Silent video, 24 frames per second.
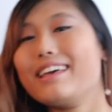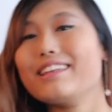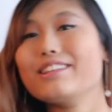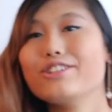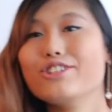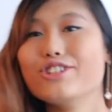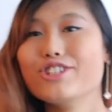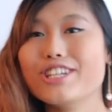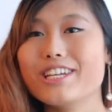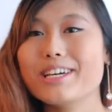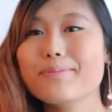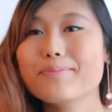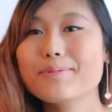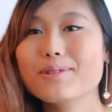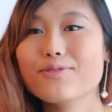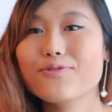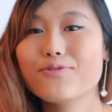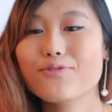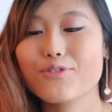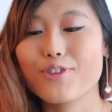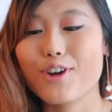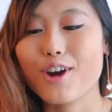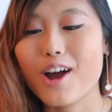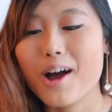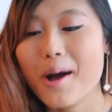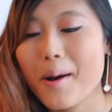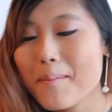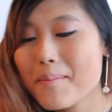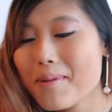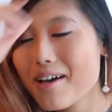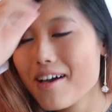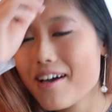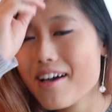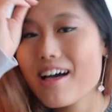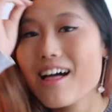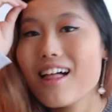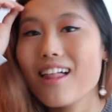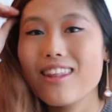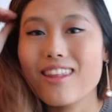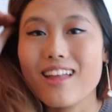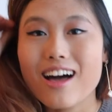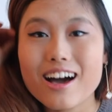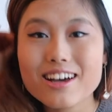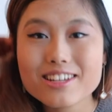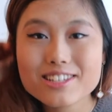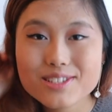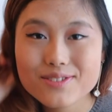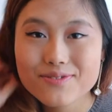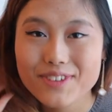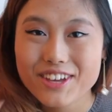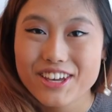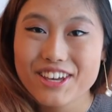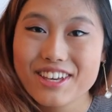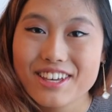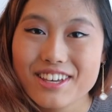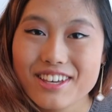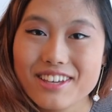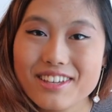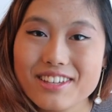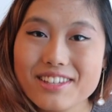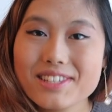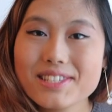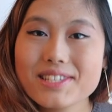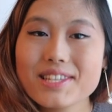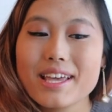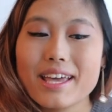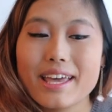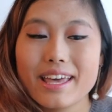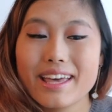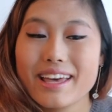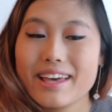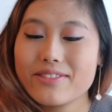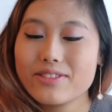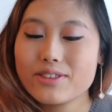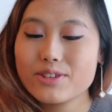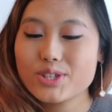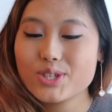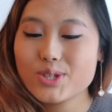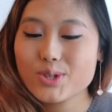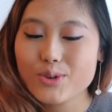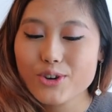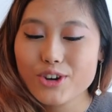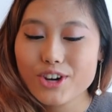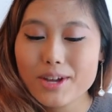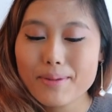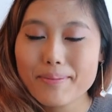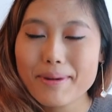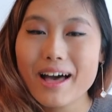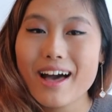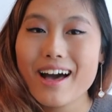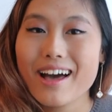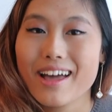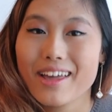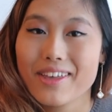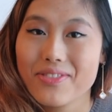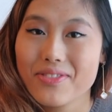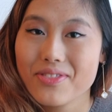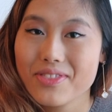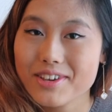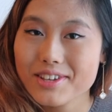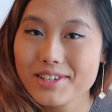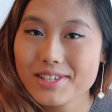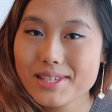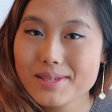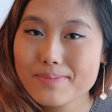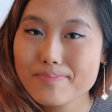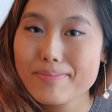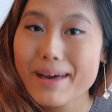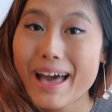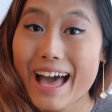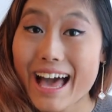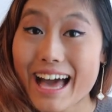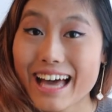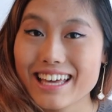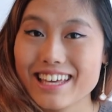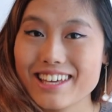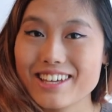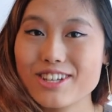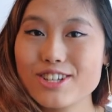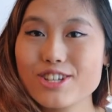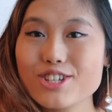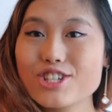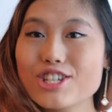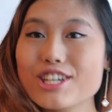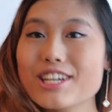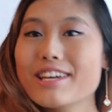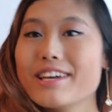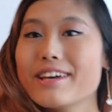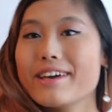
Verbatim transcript: it shipped from Las Vegas, and the story behind this package